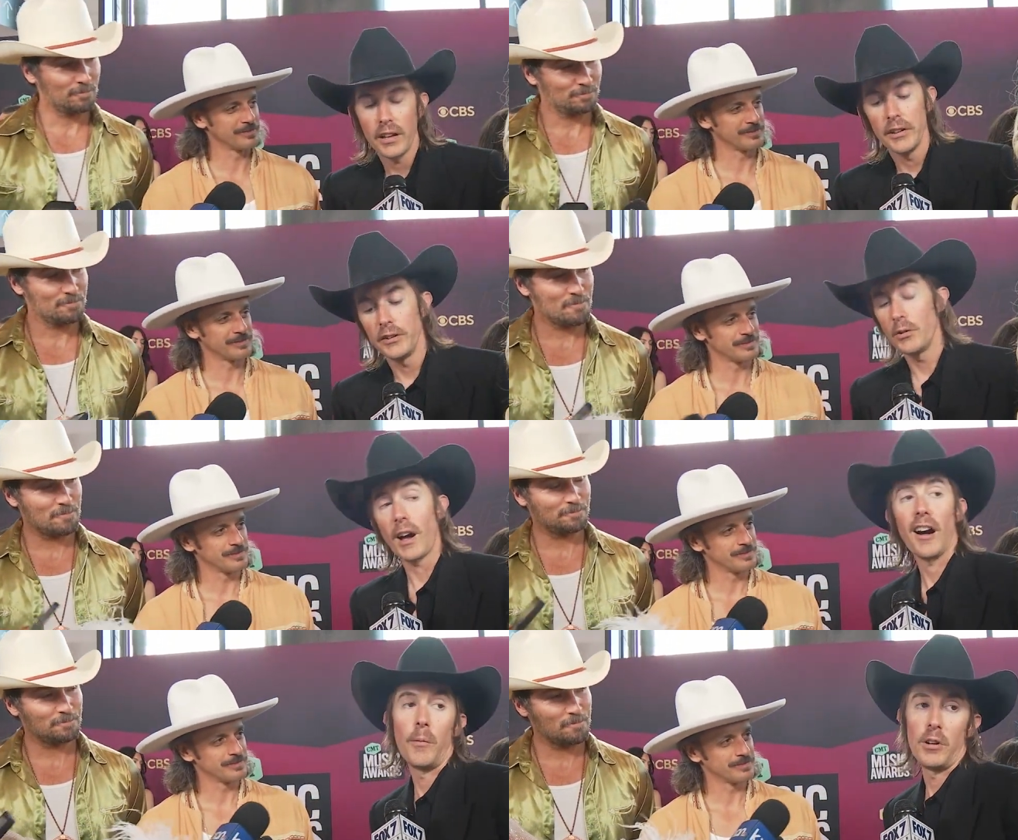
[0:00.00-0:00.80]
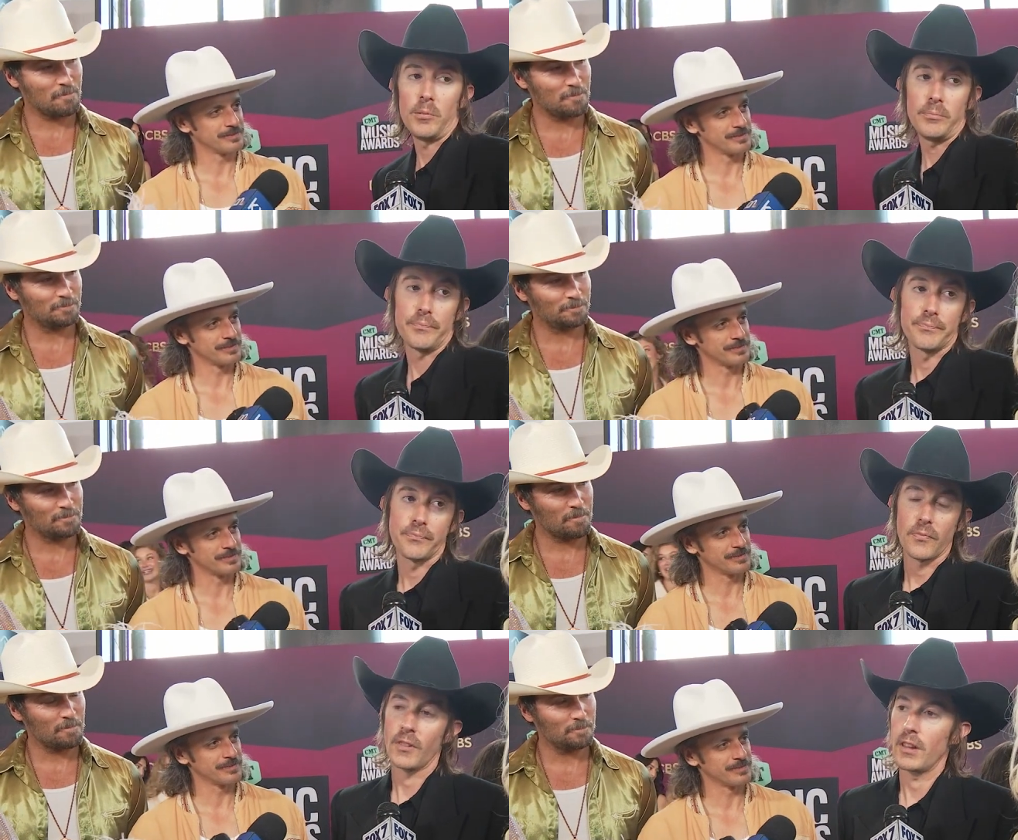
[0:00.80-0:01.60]
Speaker 1: a new album.
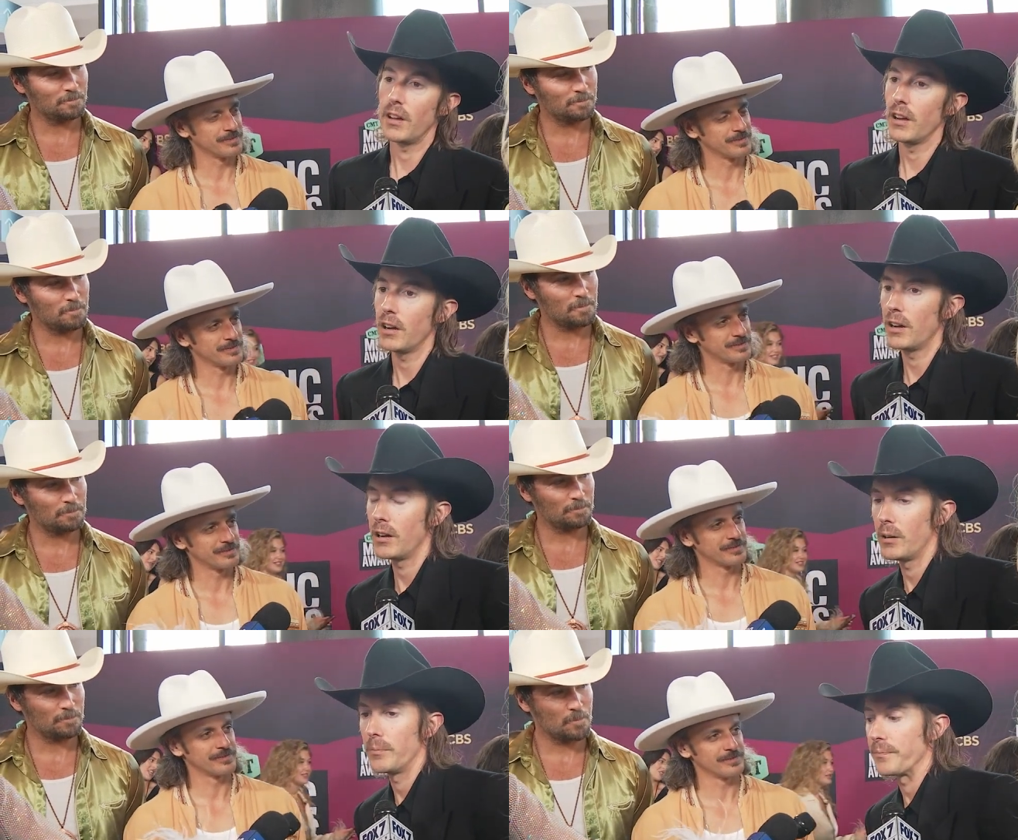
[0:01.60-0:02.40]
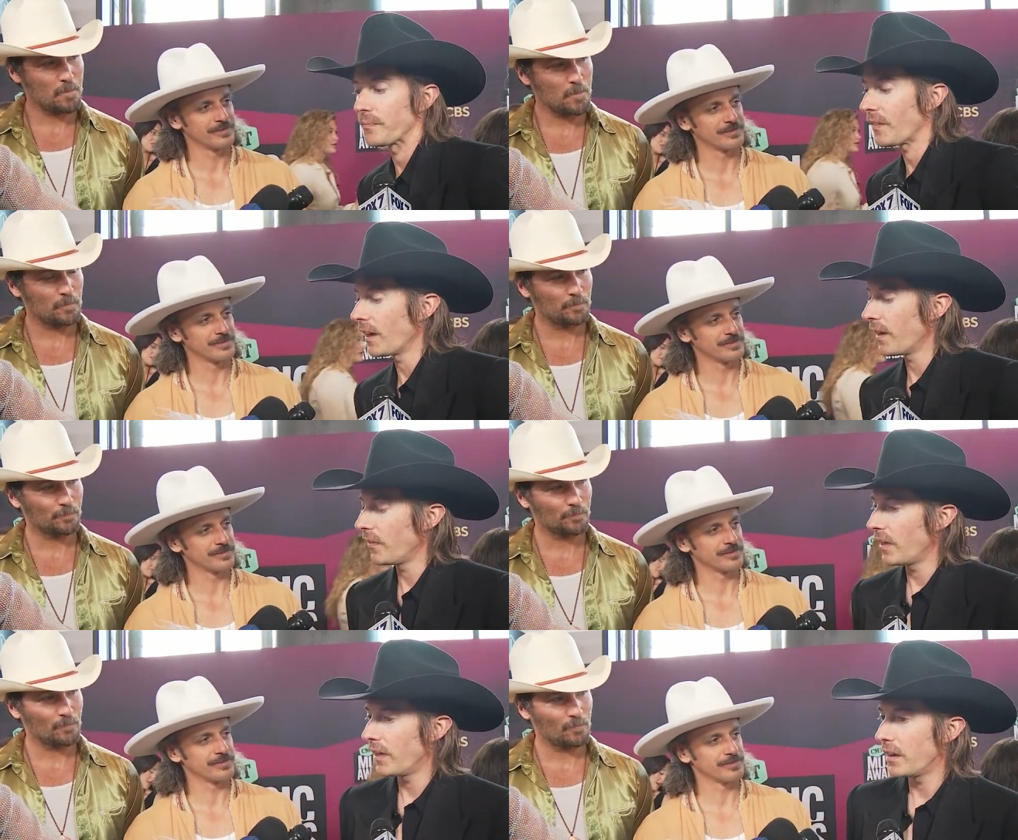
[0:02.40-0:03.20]
Um,
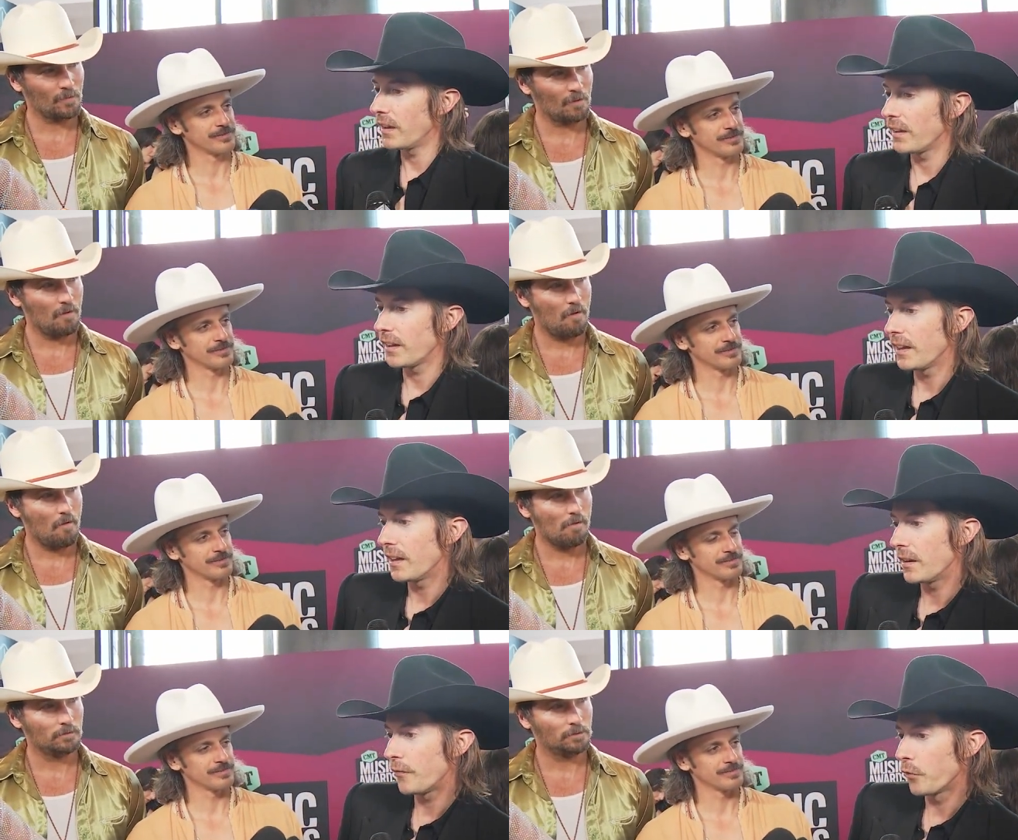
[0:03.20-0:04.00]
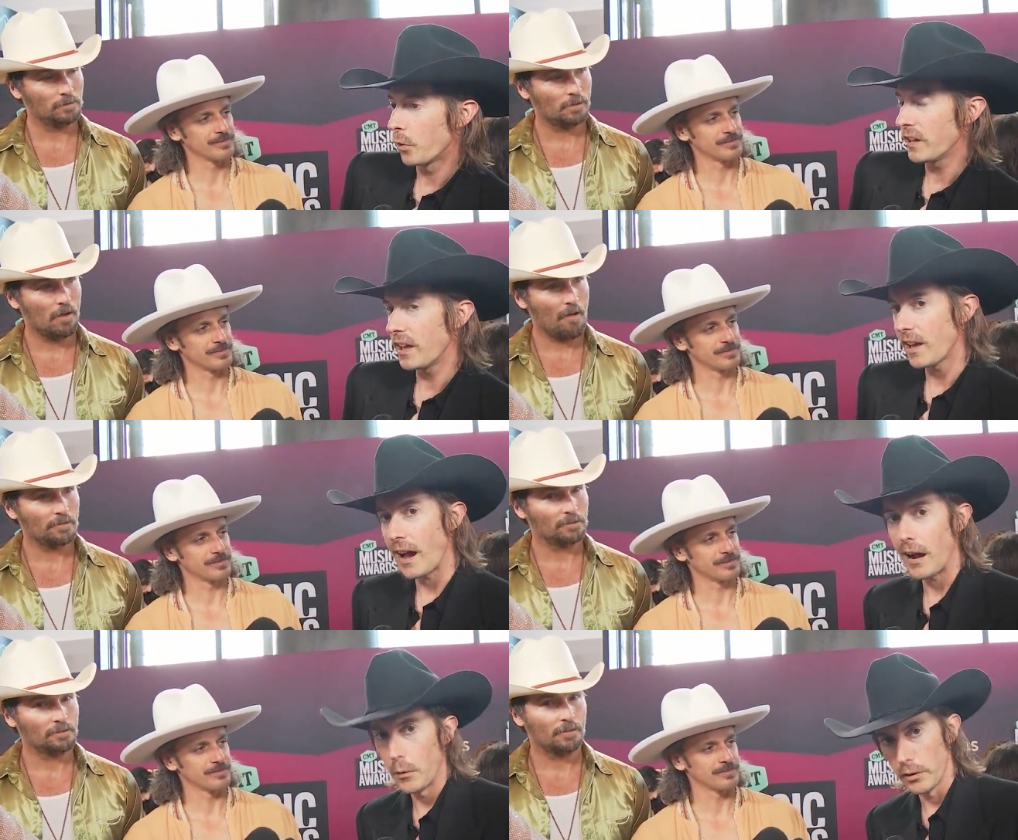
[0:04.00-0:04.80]
and then in
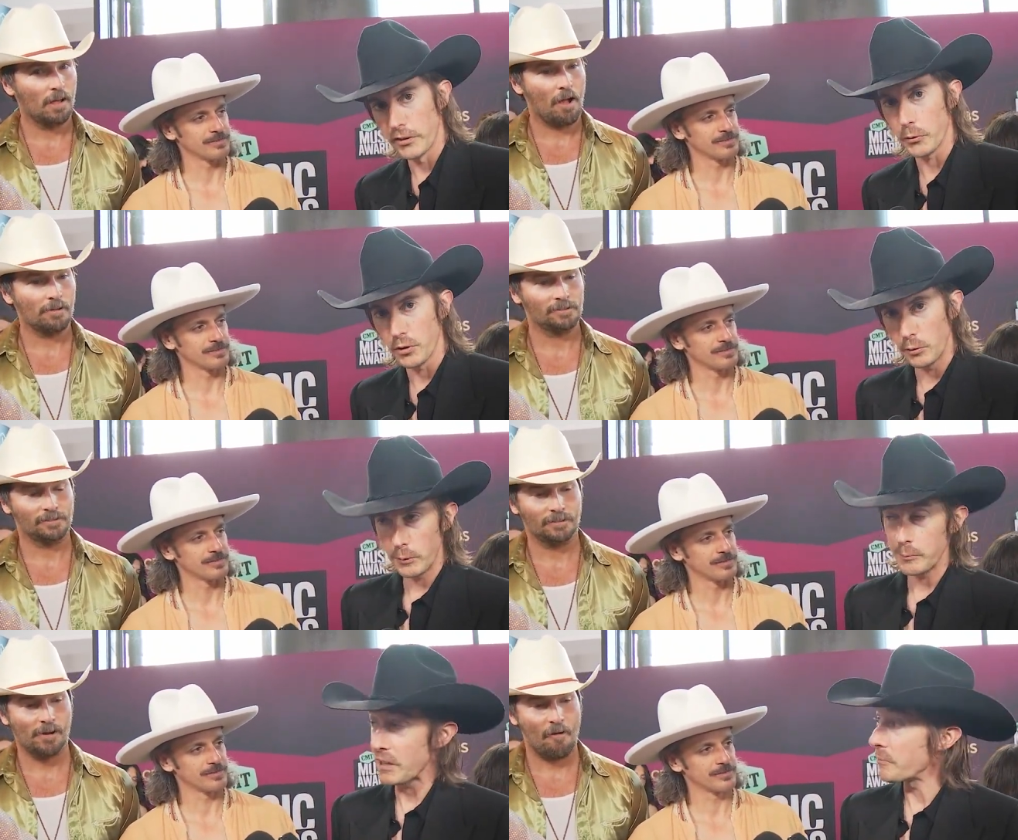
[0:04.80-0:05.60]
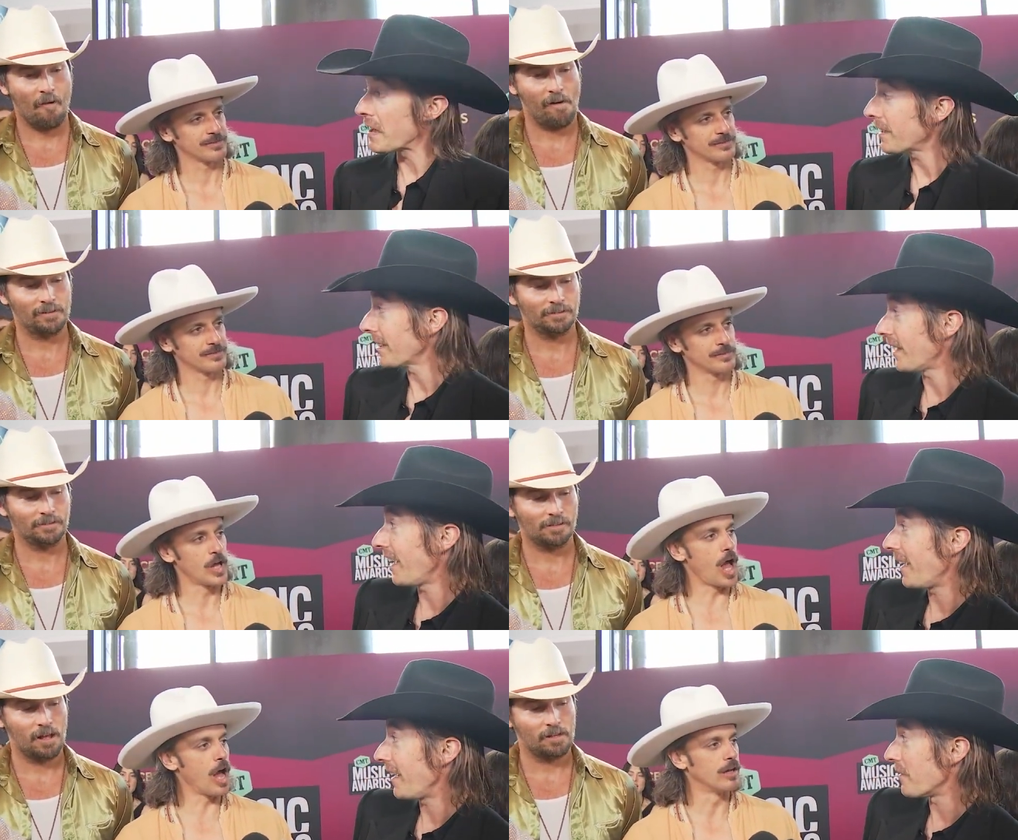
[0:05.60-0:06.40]
48 hours, we will be making
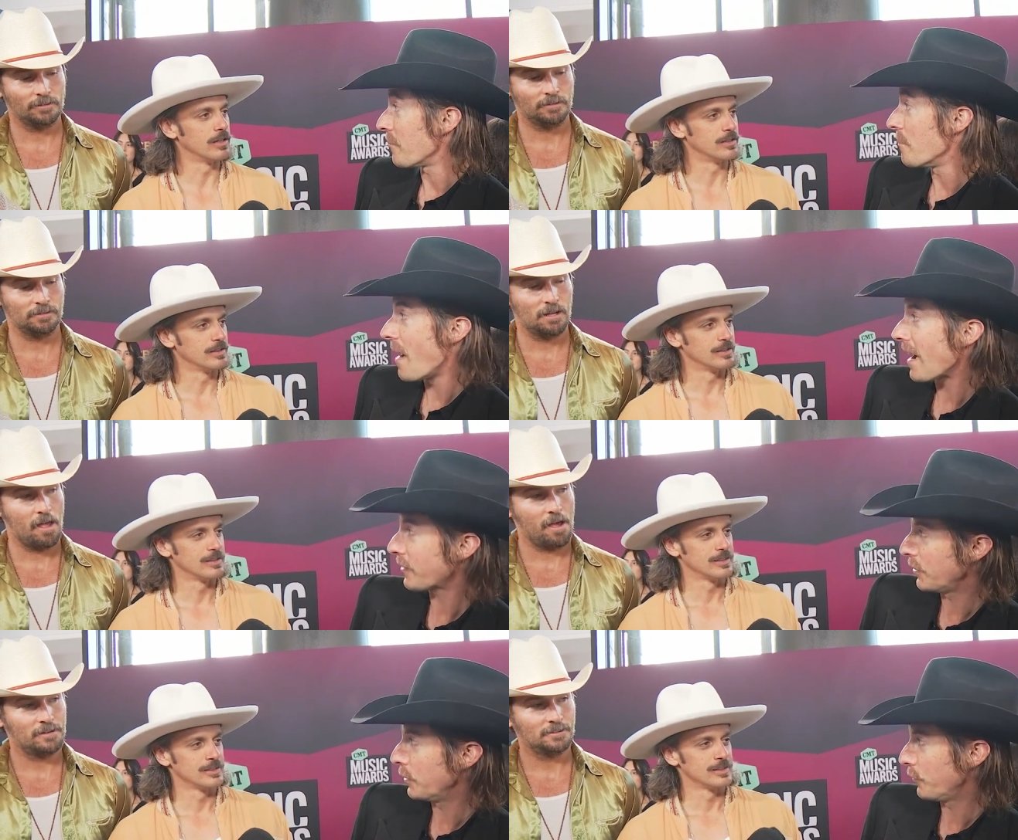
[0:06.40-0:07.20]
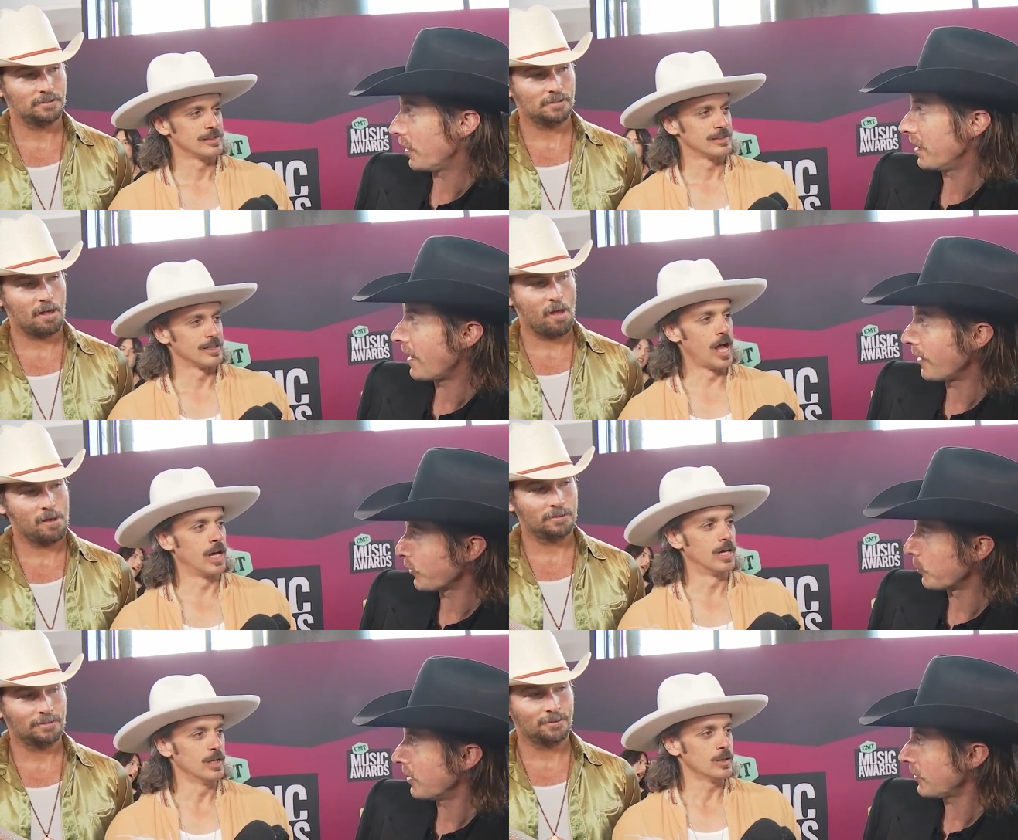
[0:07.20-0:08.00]
a oh. massive
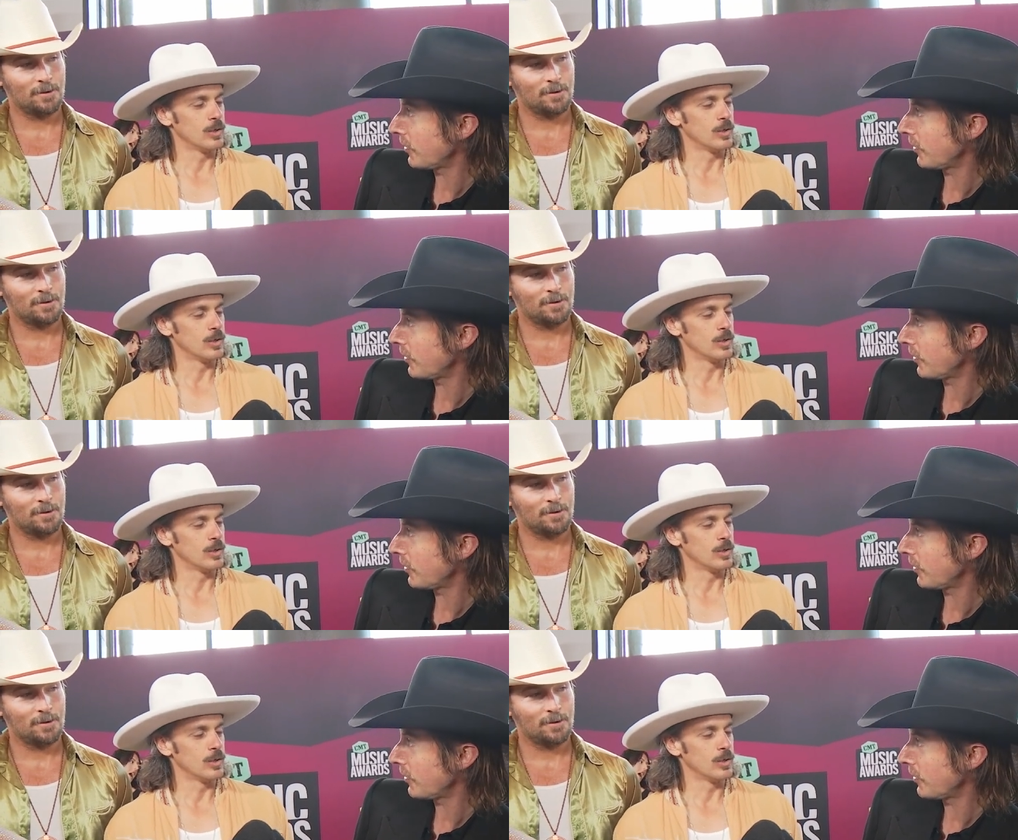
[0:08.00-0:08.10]
announcement.